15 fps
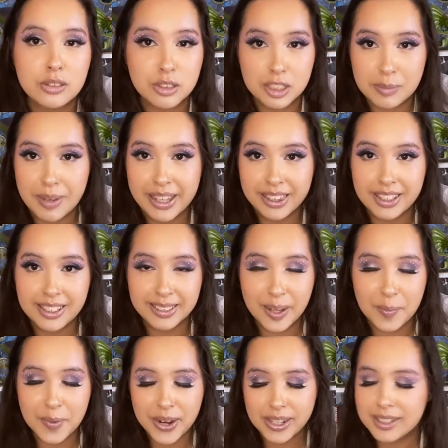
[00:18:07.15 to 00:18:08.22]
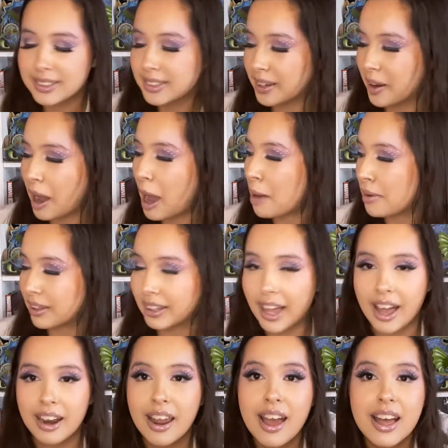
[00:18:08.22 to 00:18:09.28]
Those are the main things I wanted. So I'm
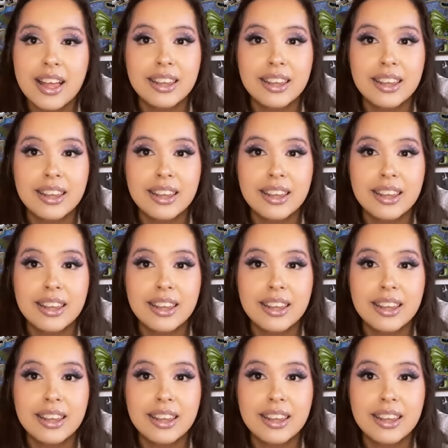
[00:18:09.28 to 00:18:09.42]
glad